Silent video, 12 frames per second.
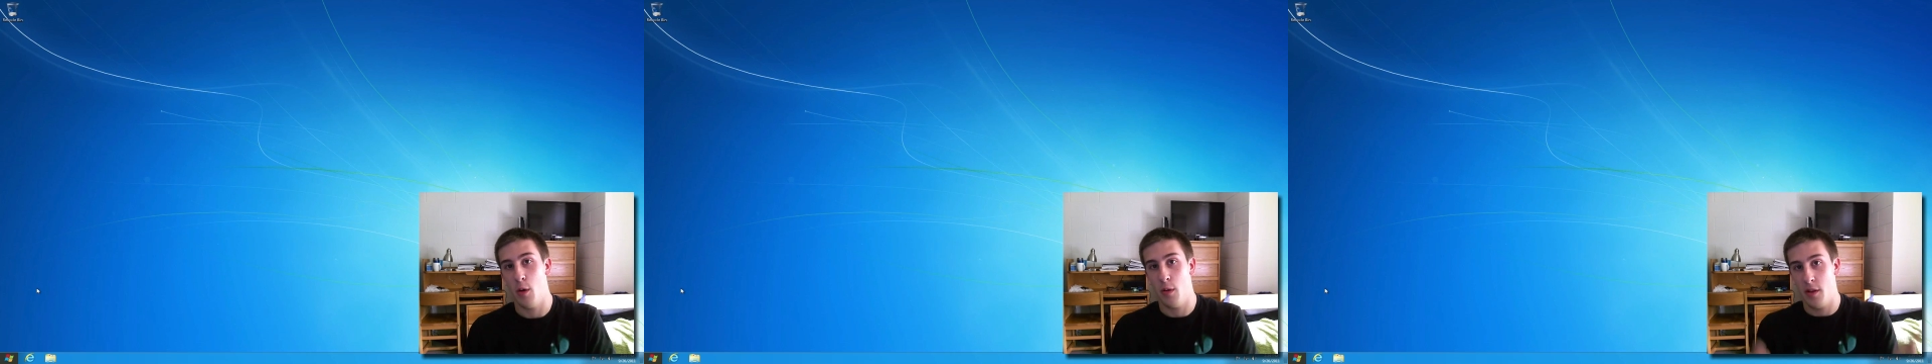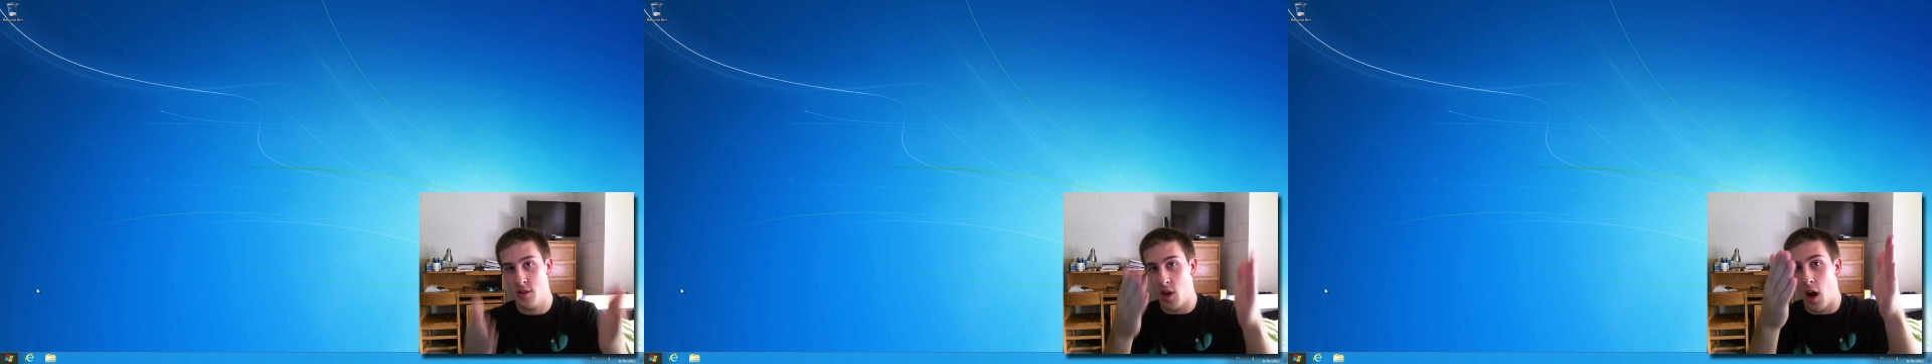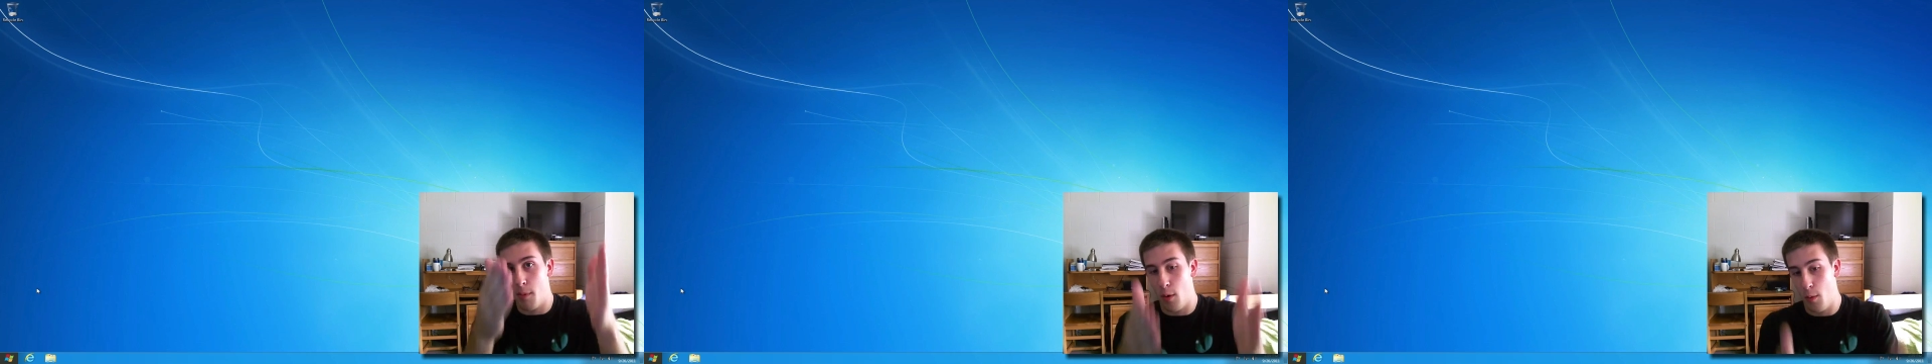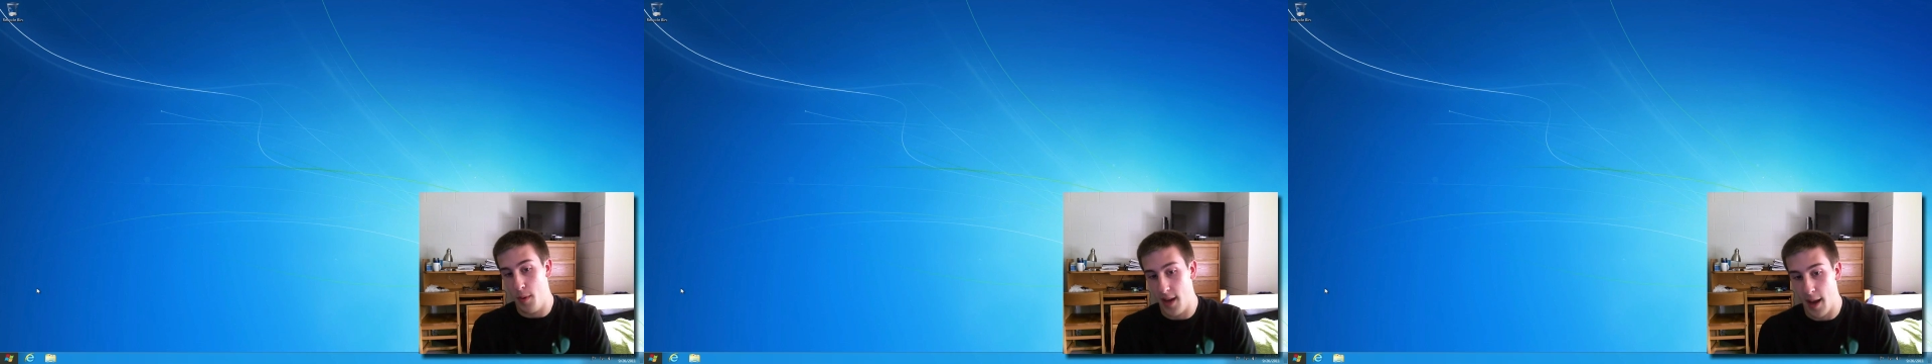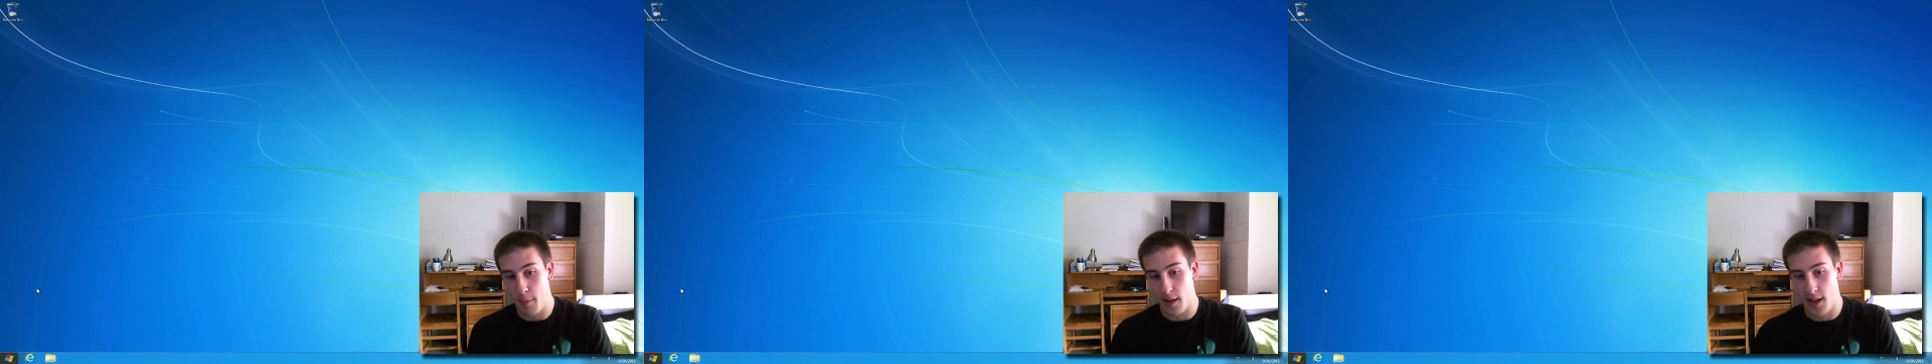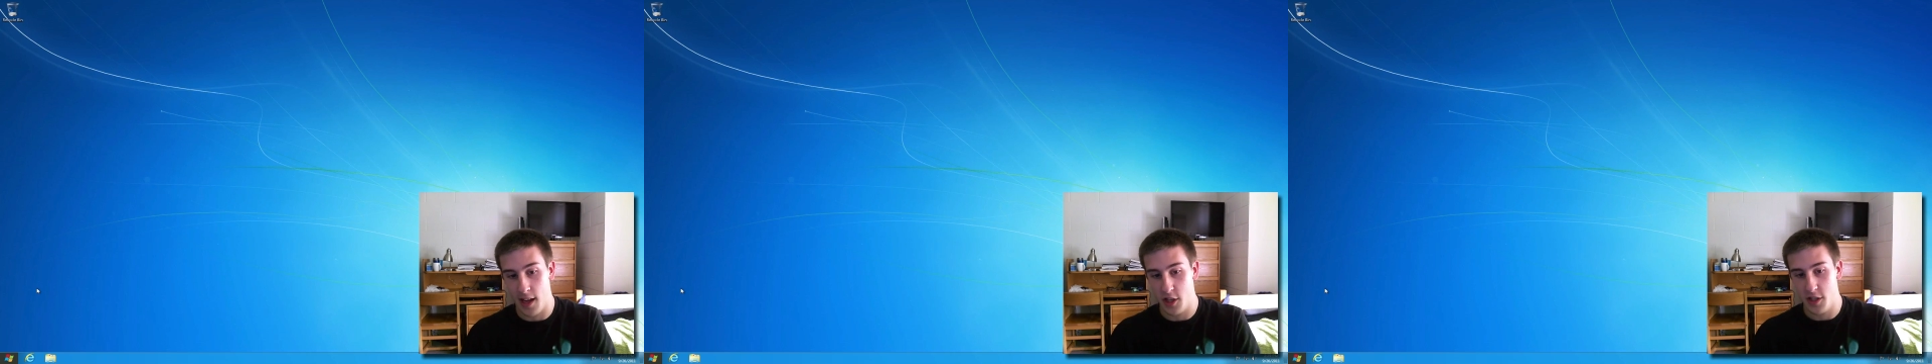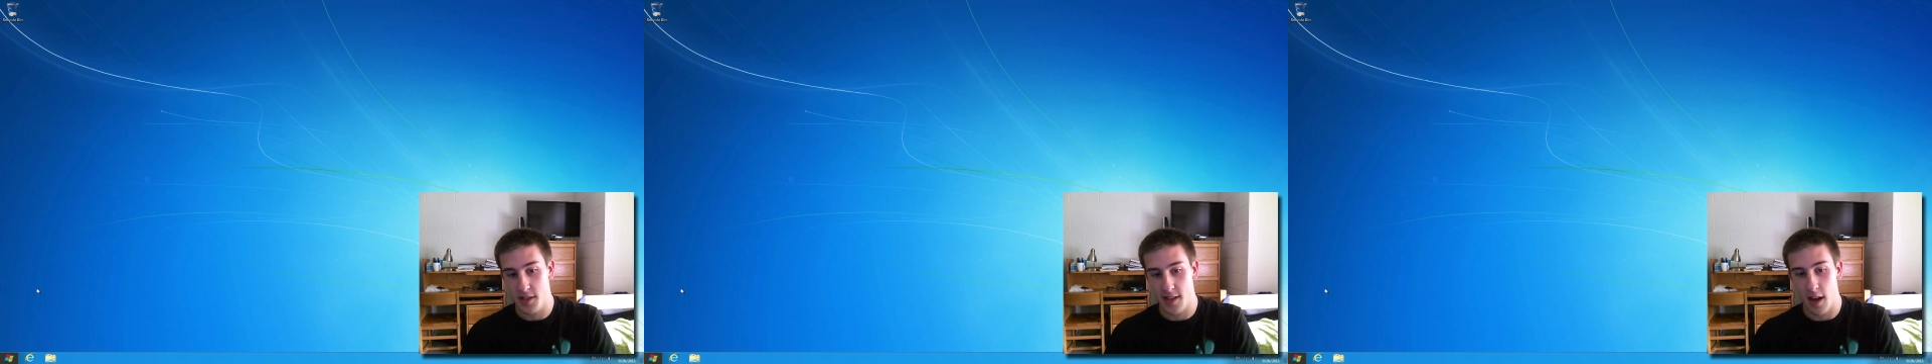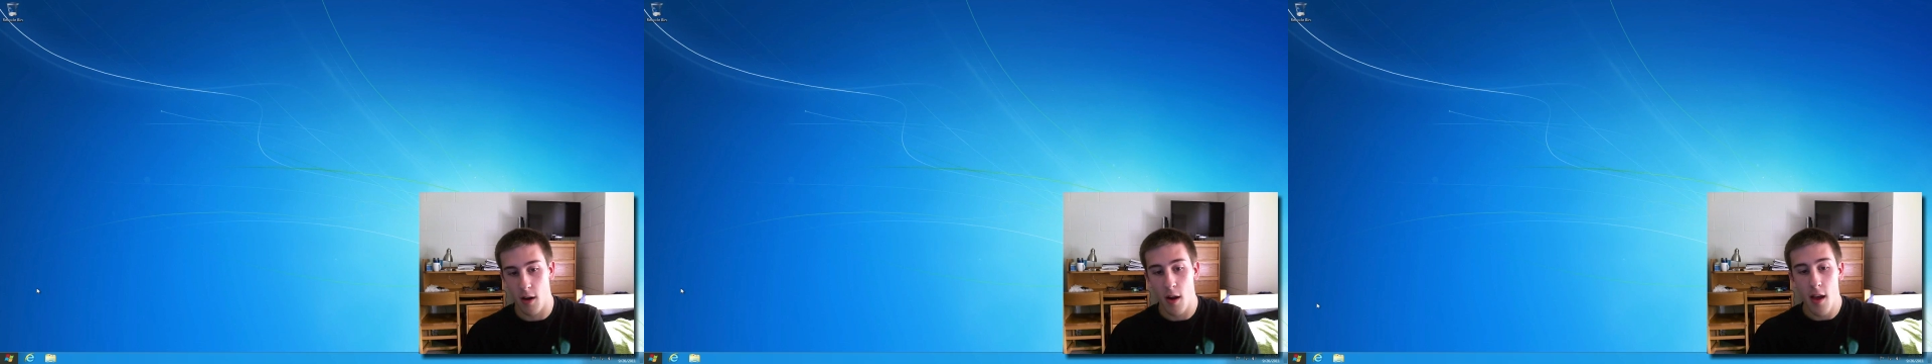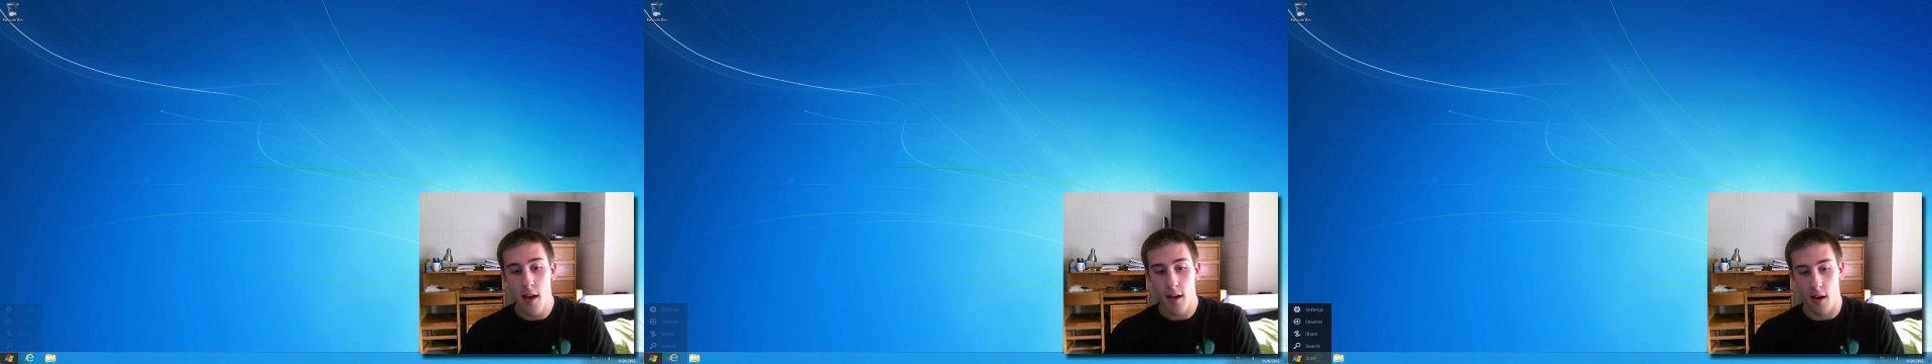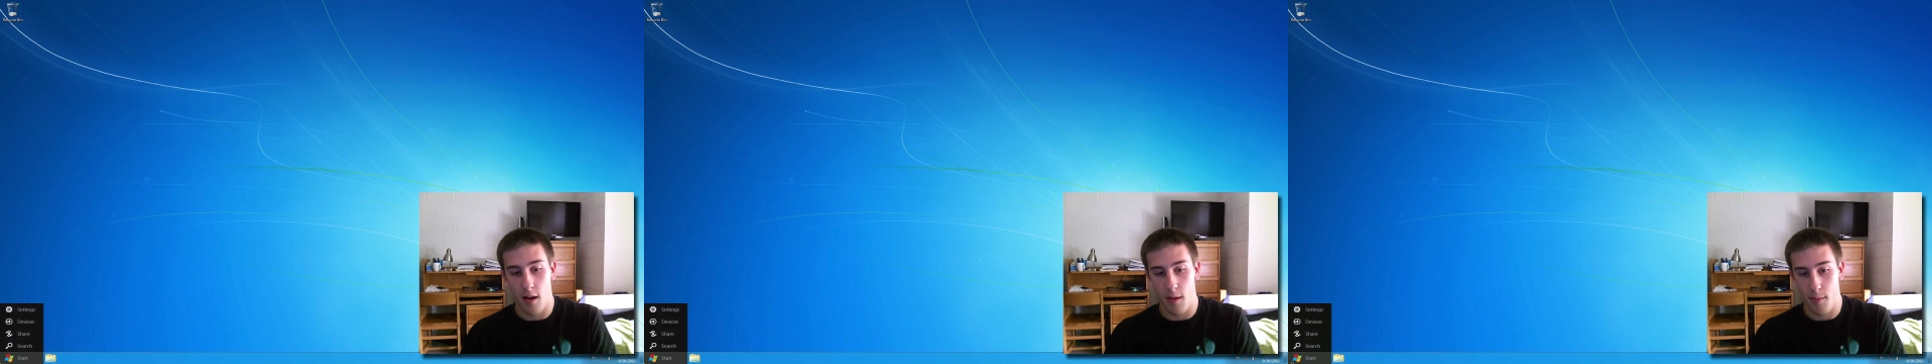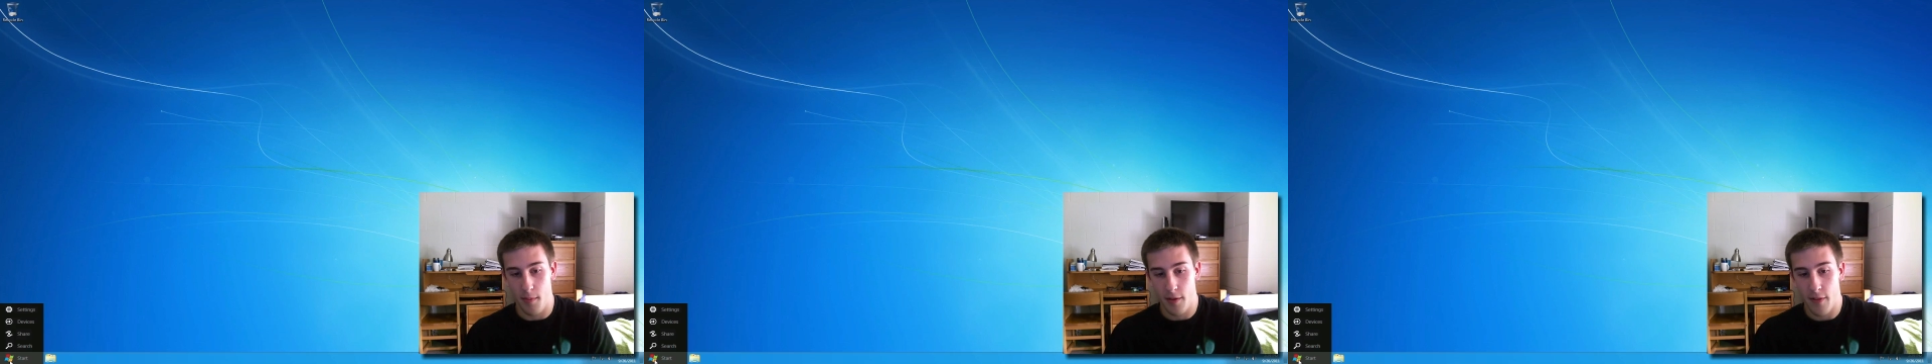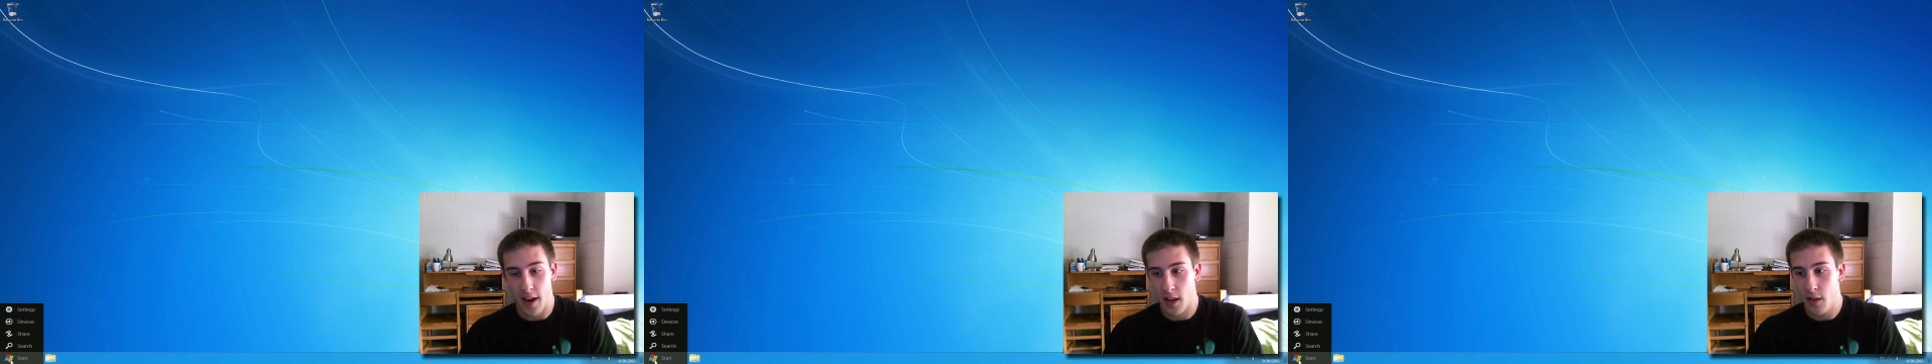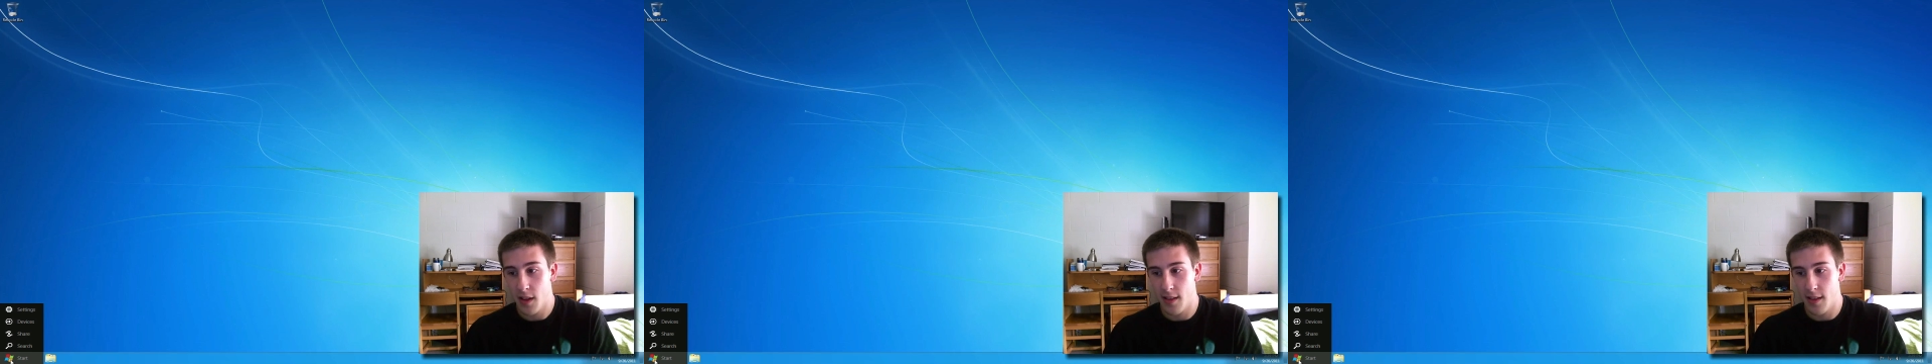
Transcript: the top opened applications there. Um, if I click